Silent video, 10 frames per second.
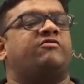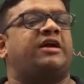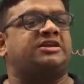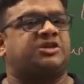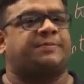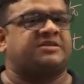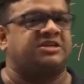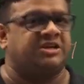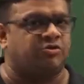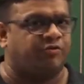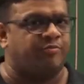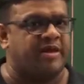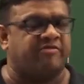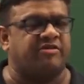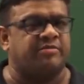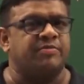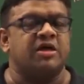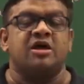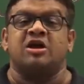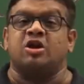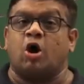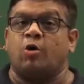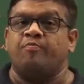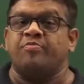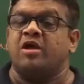that chapati to make with. Now,